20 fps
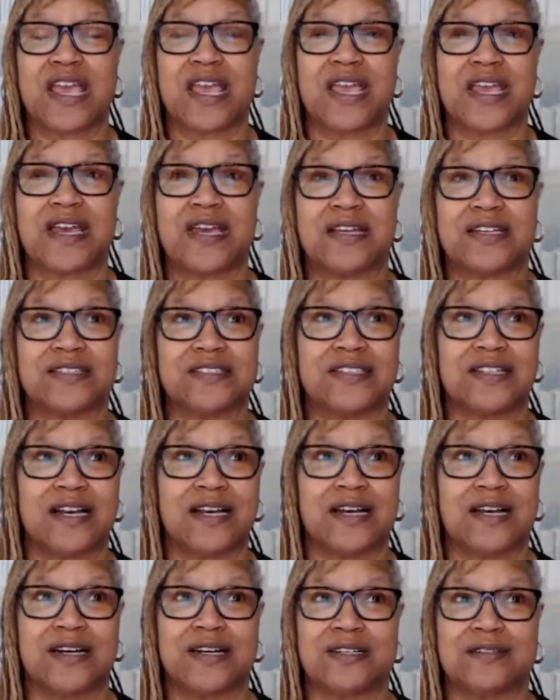And,
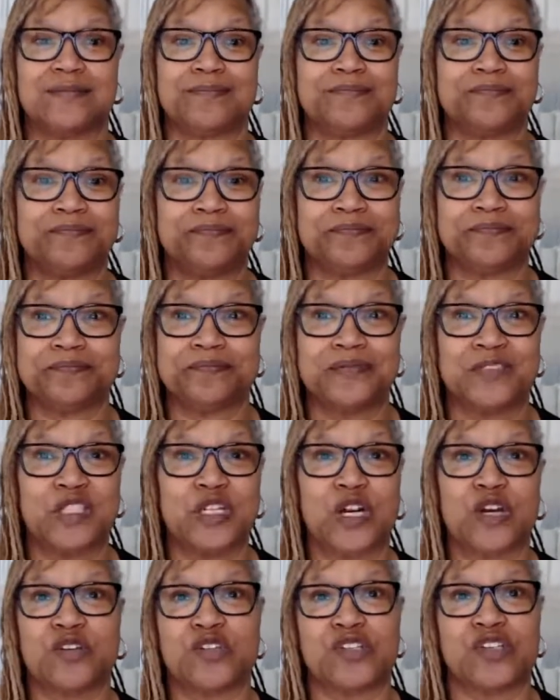
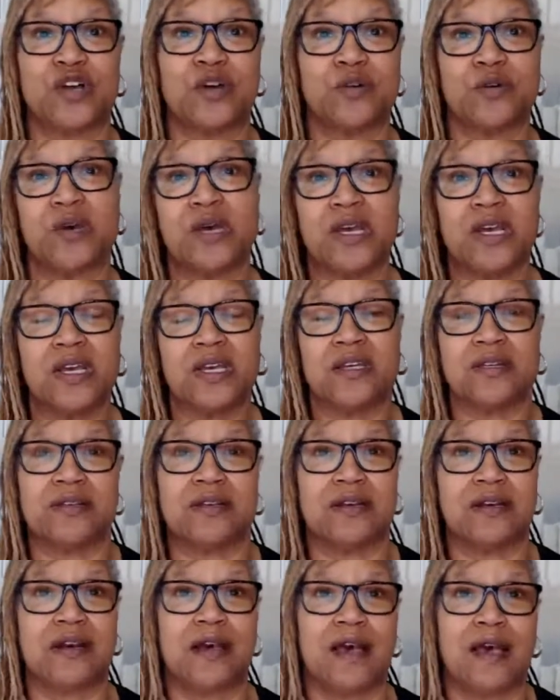so
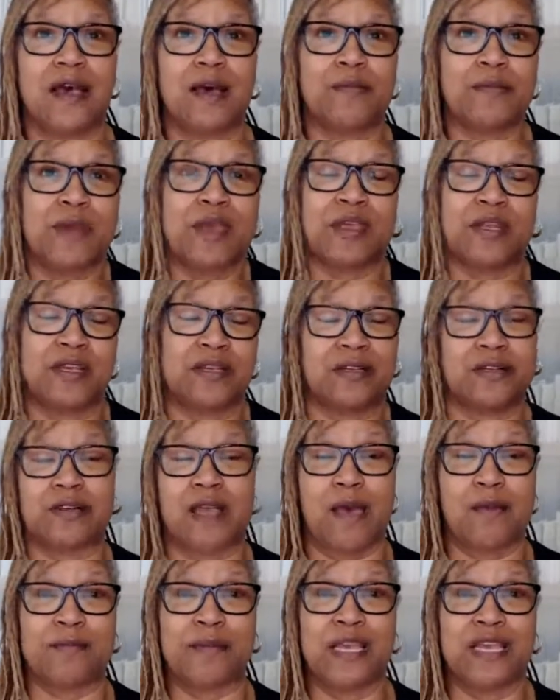I,
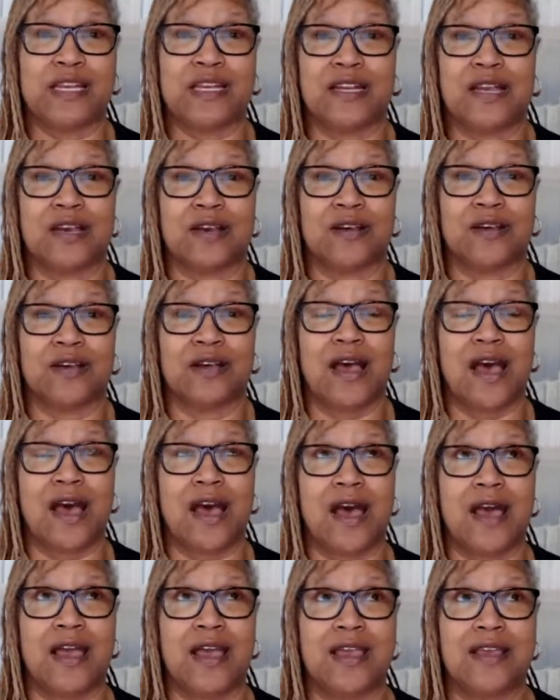I mean,
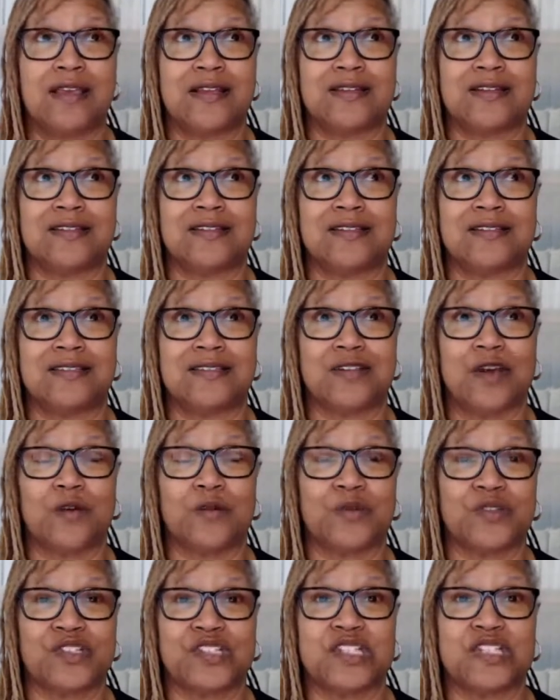I
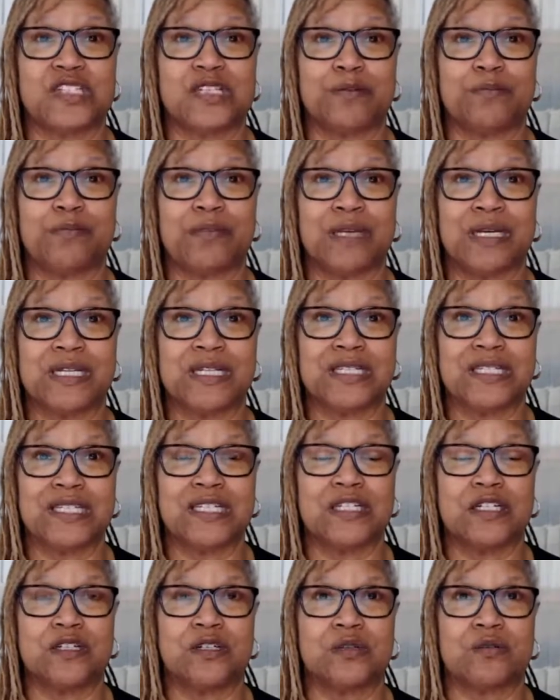don't see the big
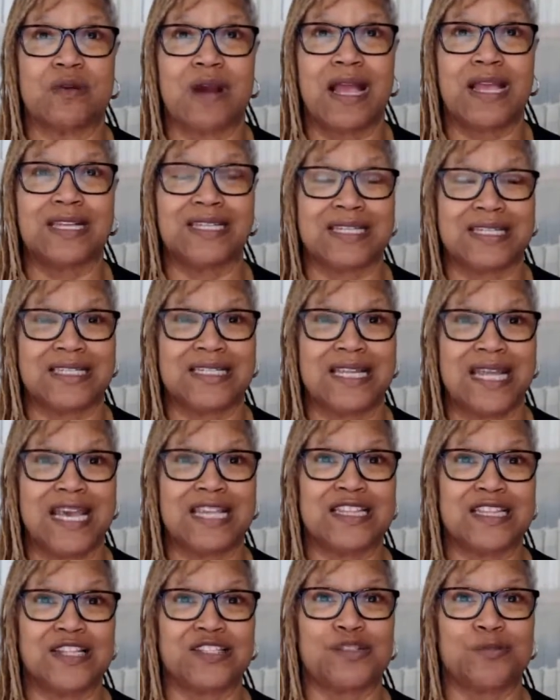deal right
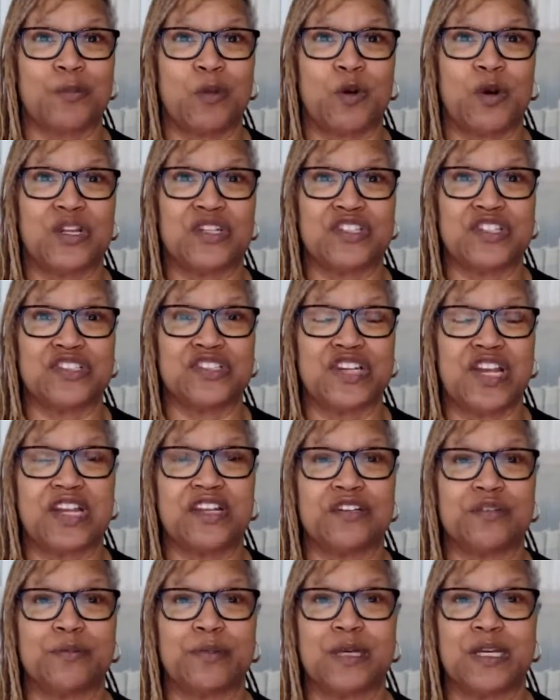at this point to
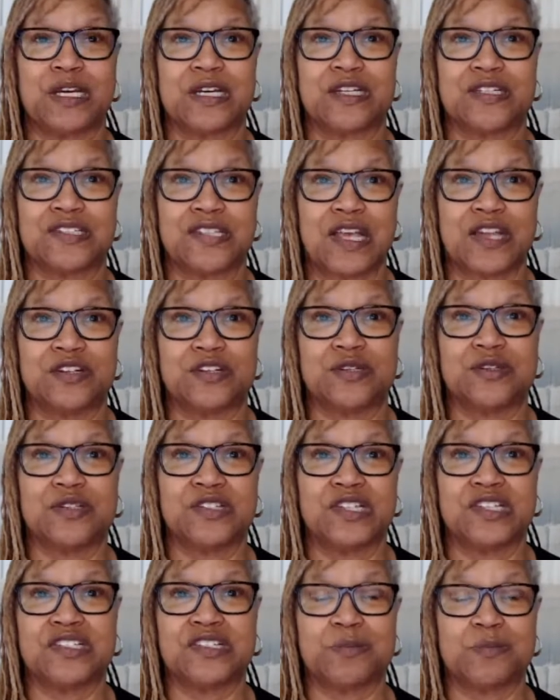change it, because I do
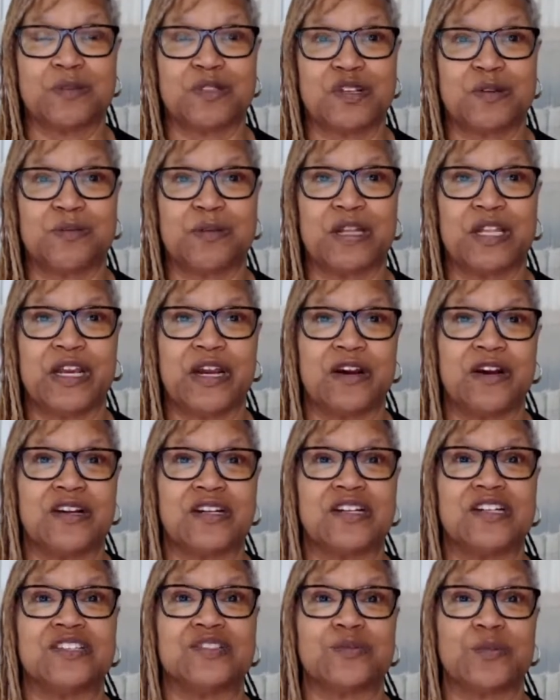see some
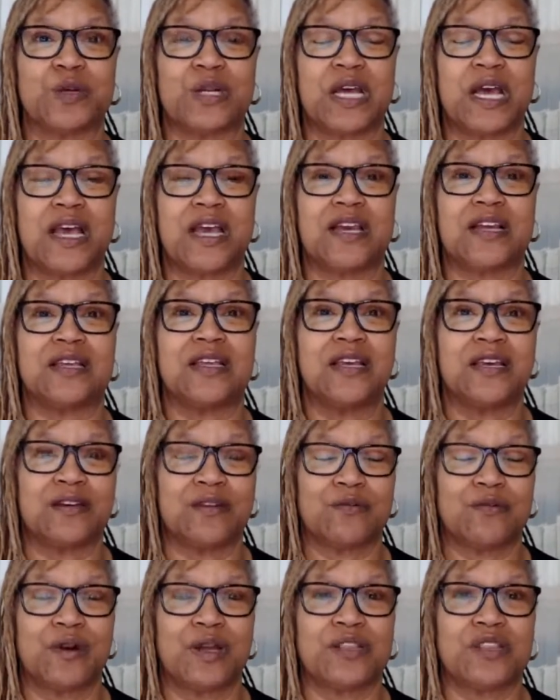similarities when I
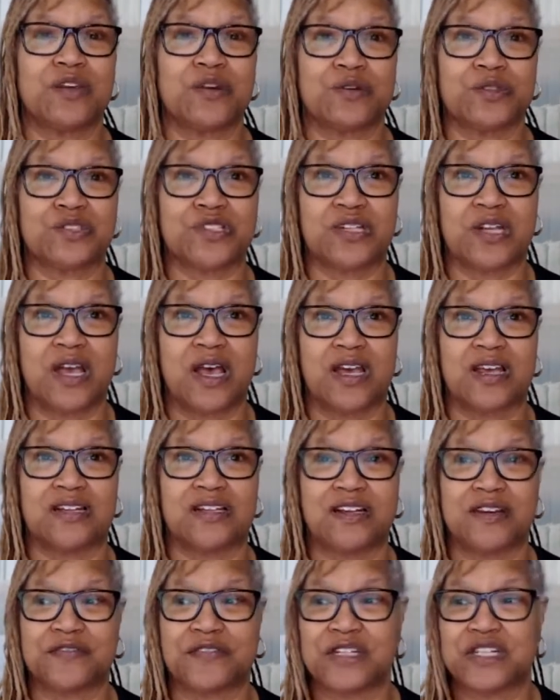read those
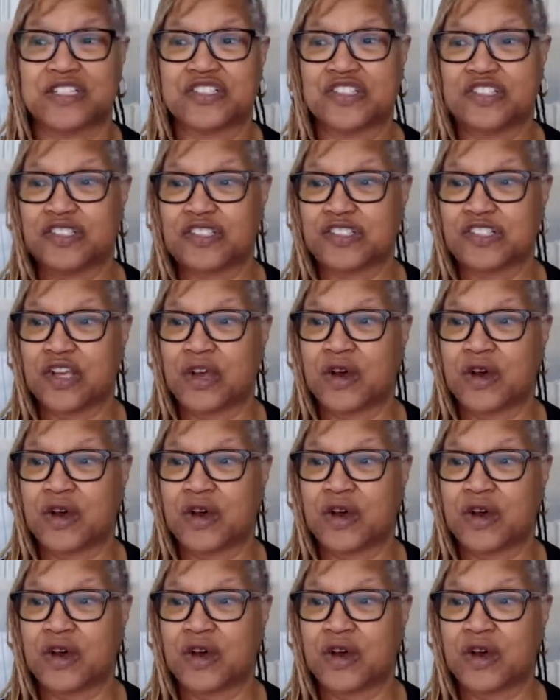definitions.